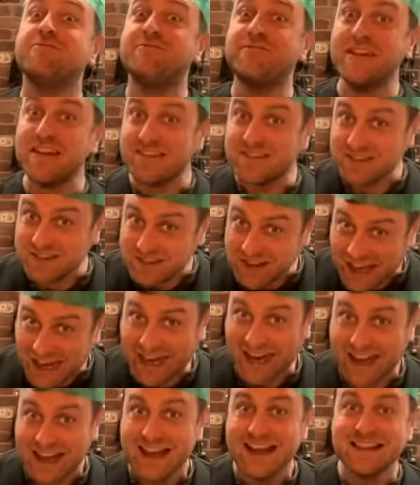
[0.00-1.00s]

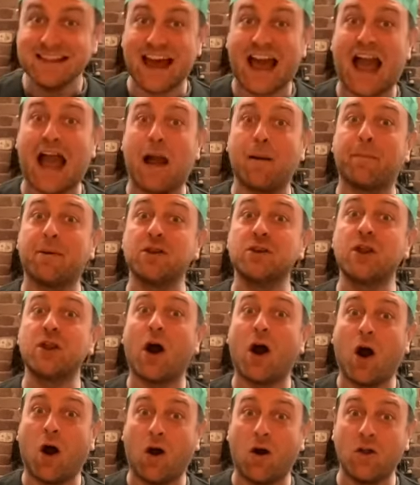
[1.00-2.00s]
feasting that happened
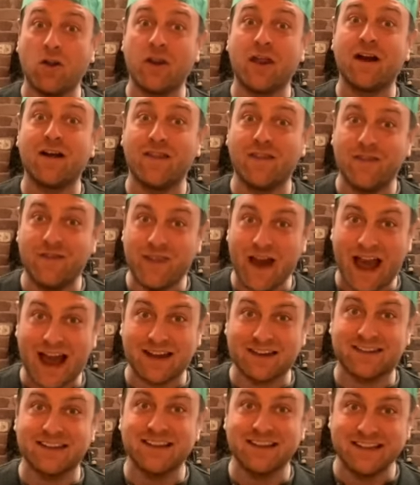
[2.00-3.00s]
on
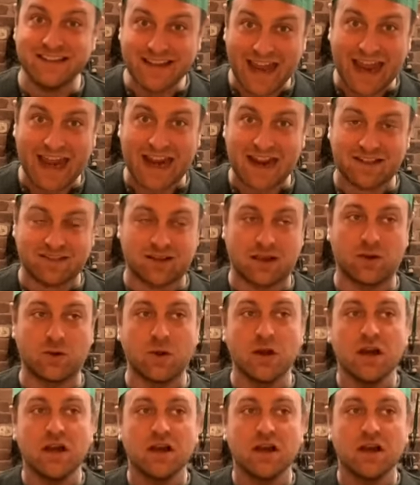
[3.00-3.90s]
that day. So